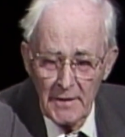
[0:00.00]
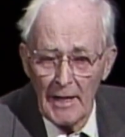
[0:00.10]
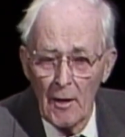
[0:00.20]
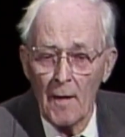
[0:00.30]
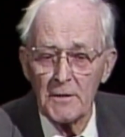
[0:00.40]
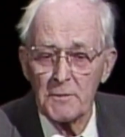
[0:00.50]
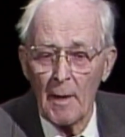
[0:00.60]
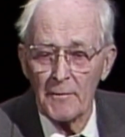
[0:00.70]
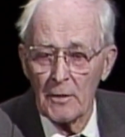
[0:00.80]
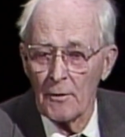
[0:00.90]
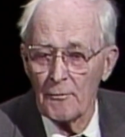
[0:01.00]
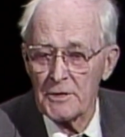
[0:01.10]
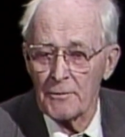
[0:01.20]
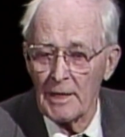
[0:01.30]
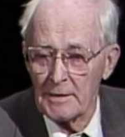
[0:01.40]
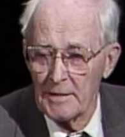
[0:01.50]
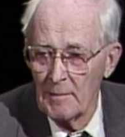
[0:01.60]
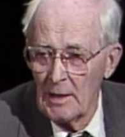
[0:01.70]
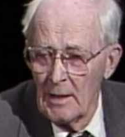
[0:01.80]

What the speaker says: And then on the spot, the Lord resurrected him.